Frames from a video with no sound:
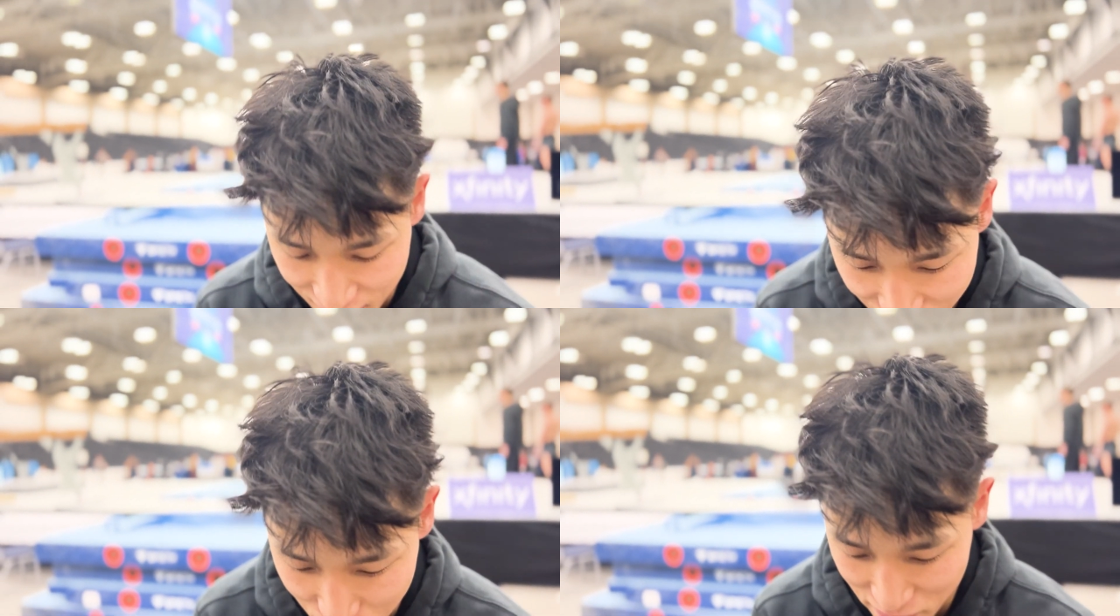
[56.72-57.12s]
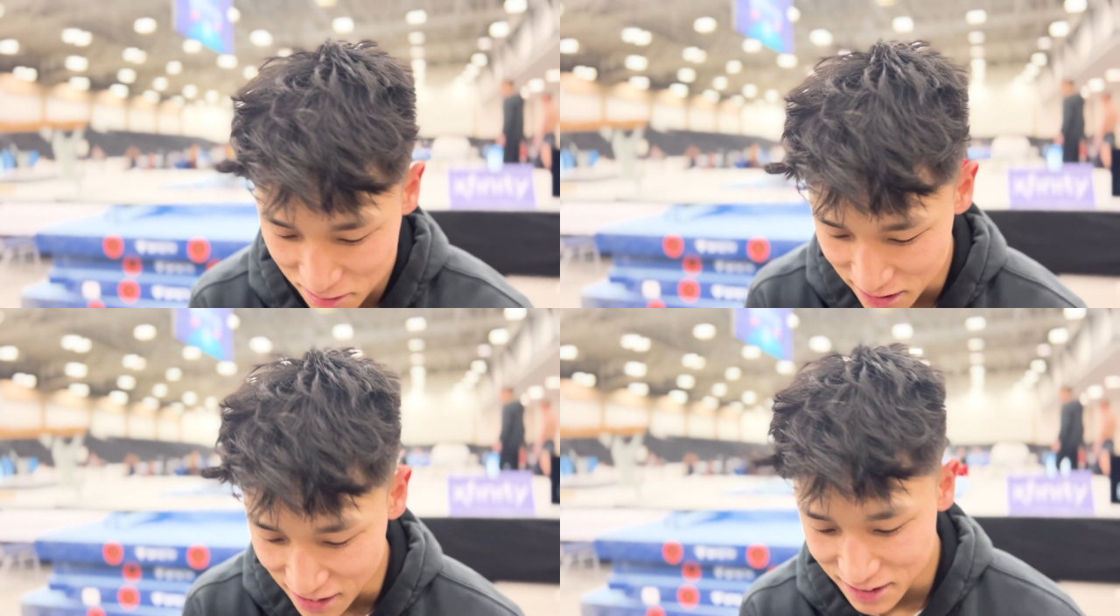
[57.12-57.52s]
It
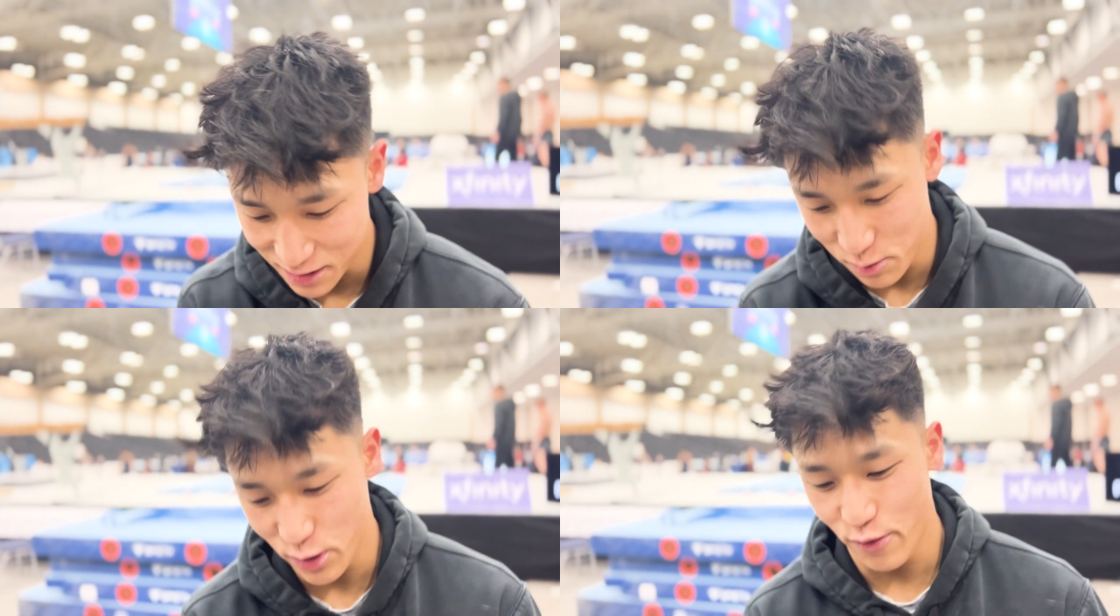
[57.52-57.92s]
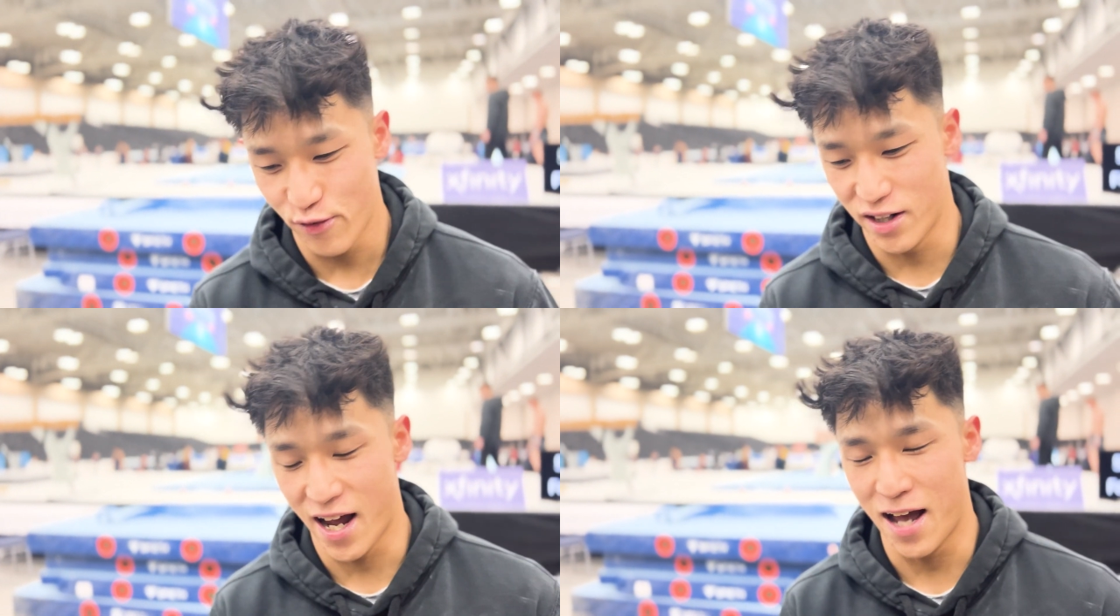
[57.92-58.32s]
was actually really
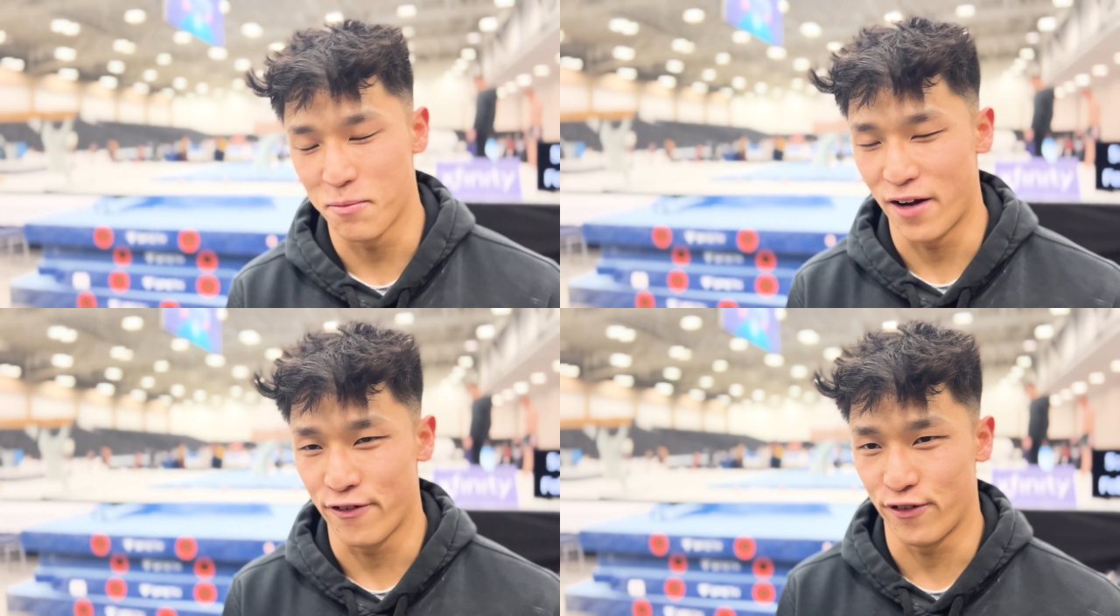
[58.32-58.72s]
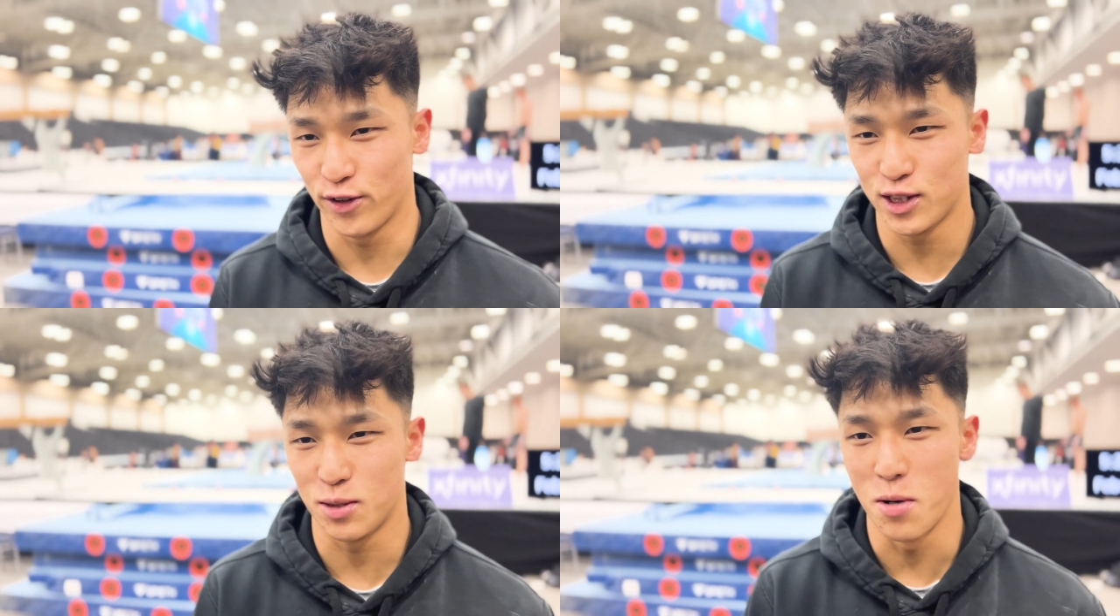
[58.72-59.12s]
fun. I had my
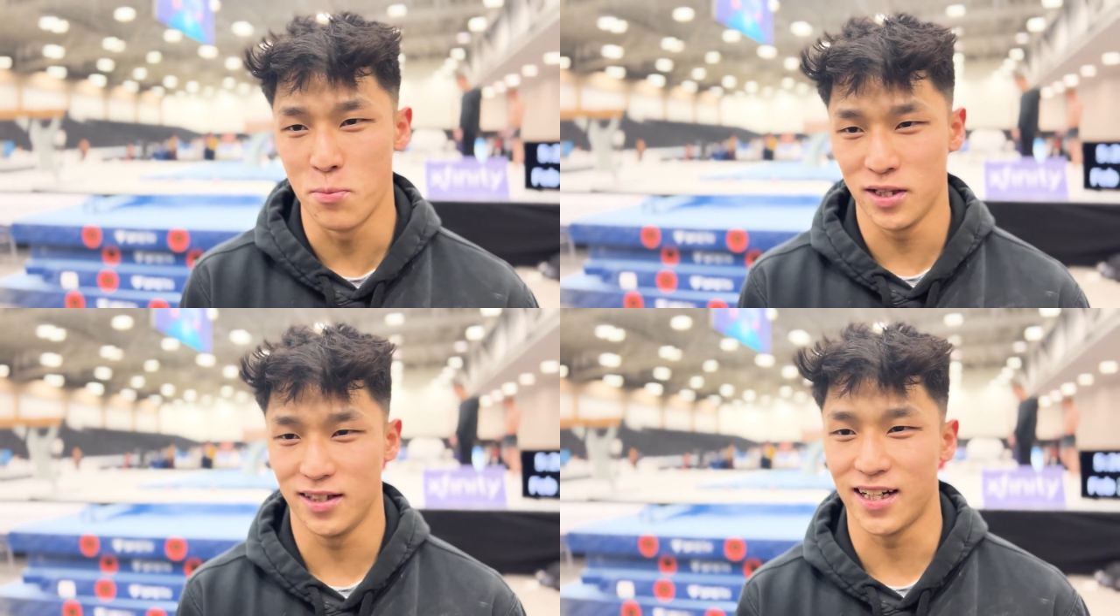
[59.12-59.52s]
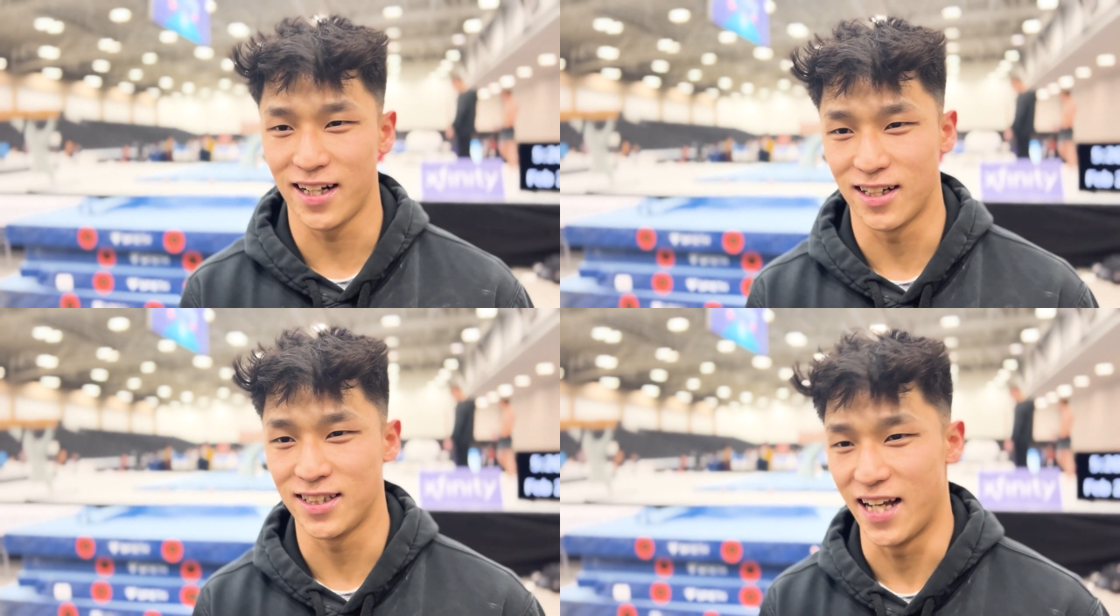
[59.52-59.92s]
first moment that I
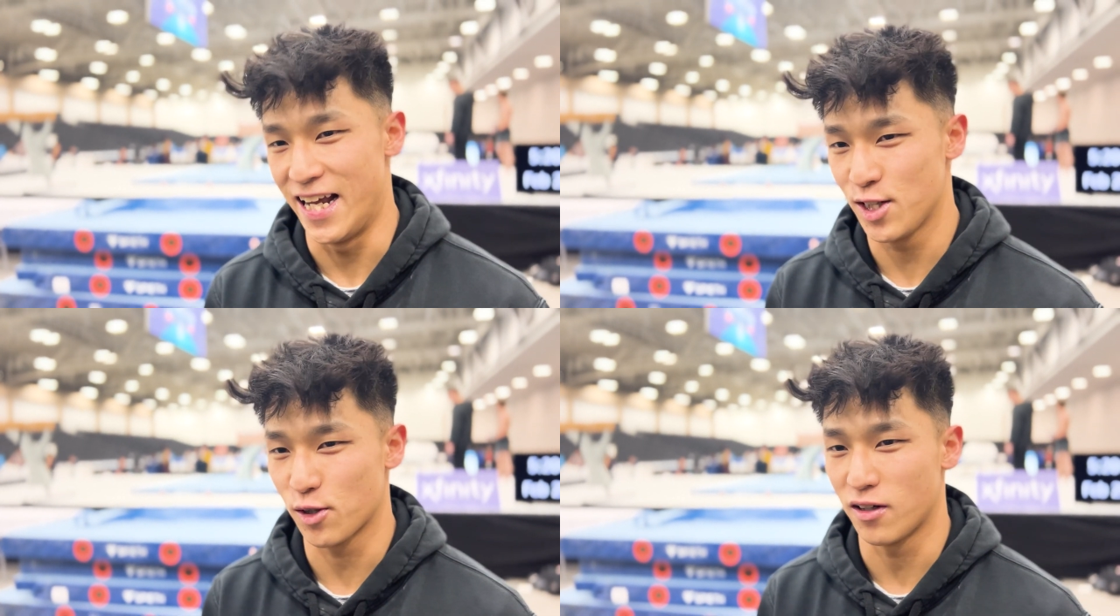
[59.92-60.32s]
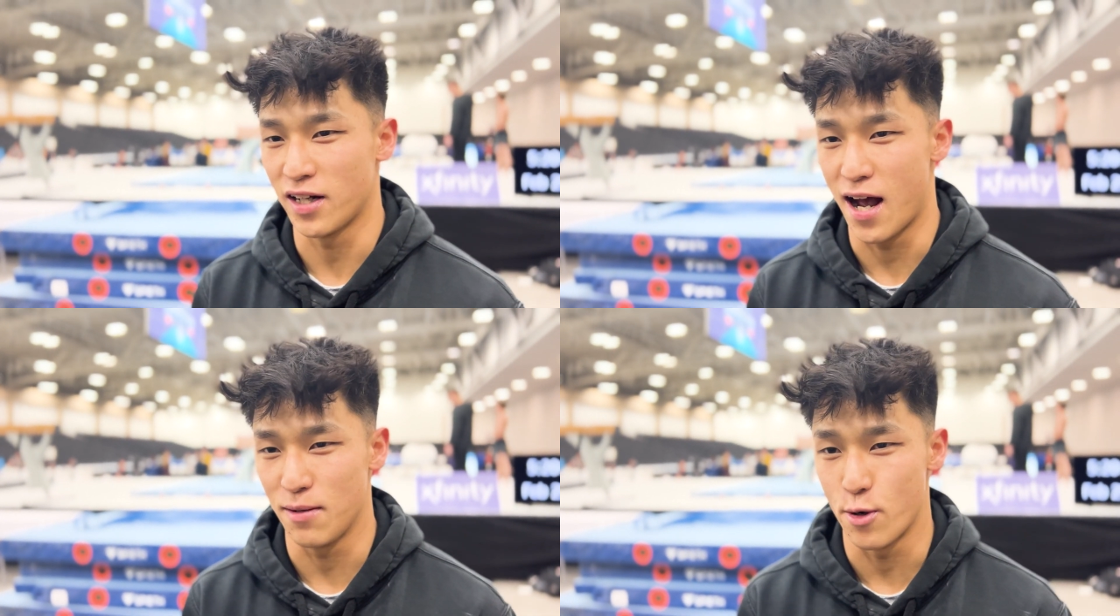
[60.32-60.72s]
got to anchor
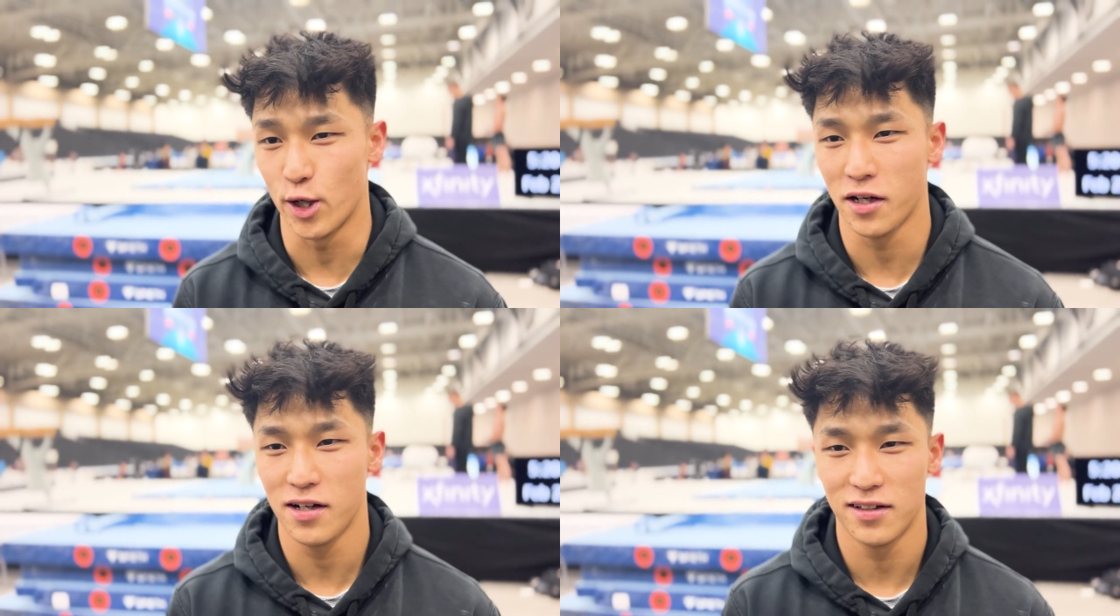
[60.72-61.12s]
on high bar,